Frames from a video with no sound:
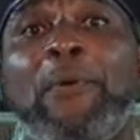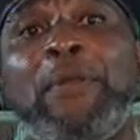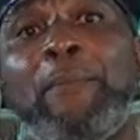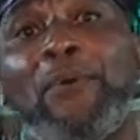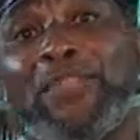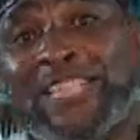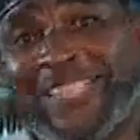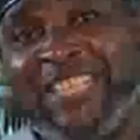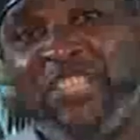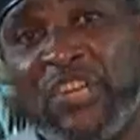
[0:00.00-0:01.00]
But the
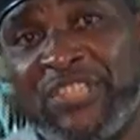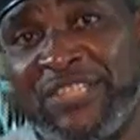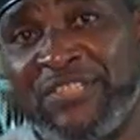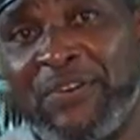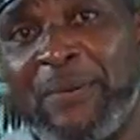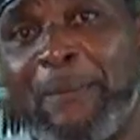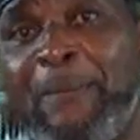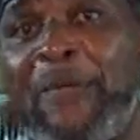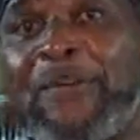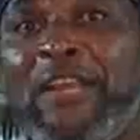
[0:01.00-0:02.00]
Protestant churches
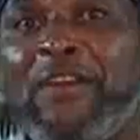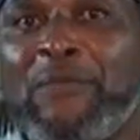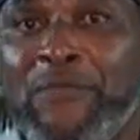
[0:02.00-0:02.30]
bluntly